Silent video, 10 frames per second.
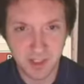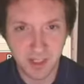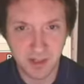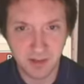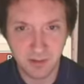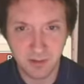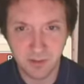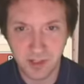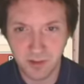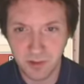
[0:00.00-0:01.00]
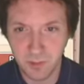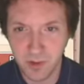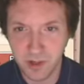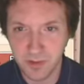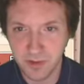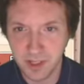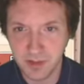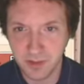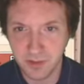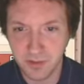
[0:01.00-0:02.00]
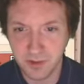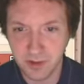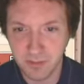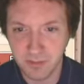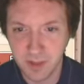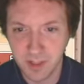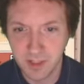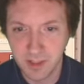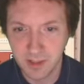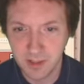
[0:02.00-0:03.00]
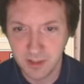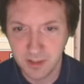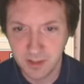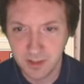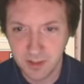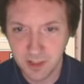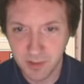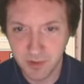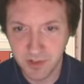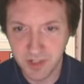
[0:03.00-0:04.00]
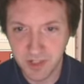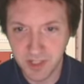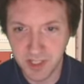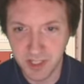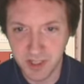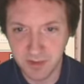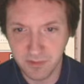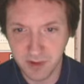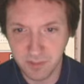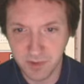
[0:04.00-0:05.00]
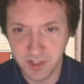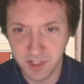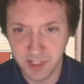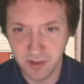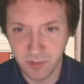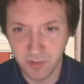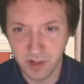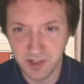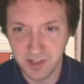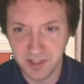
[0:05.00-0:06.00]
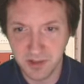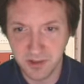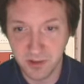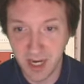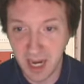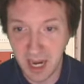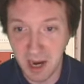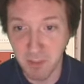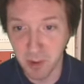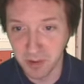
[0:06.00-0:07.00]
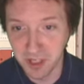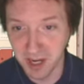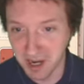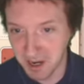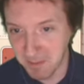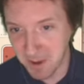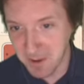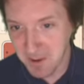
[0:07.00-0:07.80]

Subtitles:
tell you where things are from. Copper stick from recycler processor. Hammer time.